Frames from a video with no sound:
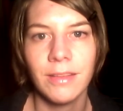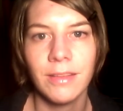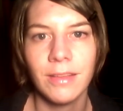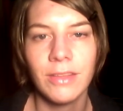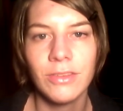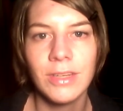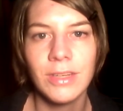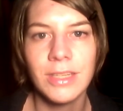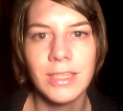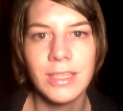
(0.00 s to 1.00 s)
As strange
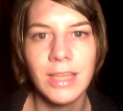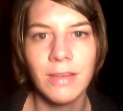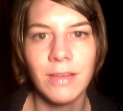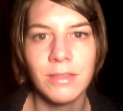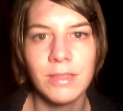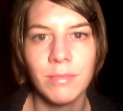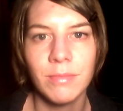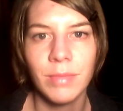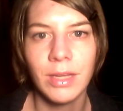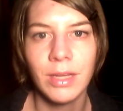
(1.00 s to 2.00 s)
as it sounds,
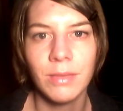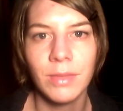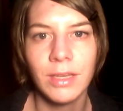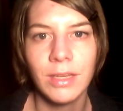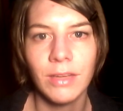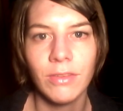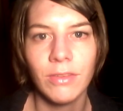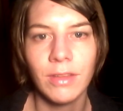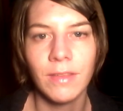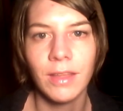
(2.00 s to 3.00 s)
but with addiction,
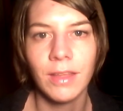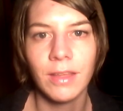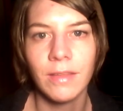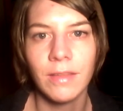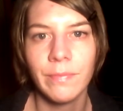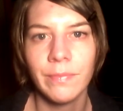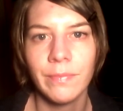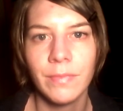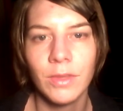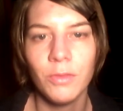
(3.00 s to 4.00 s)
it's like
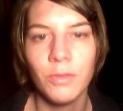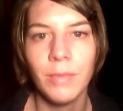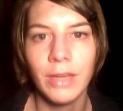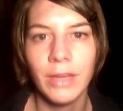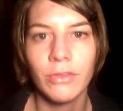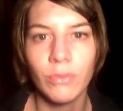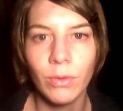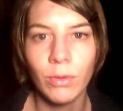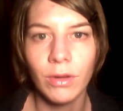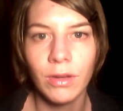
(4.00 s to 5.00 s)
You make
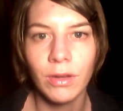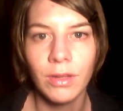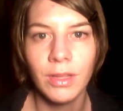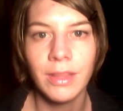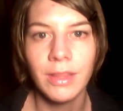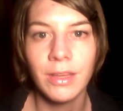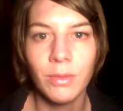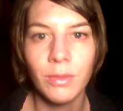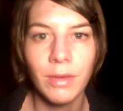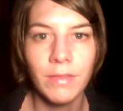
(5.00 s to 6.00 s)
sure that
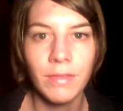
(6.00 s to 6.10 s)
you have the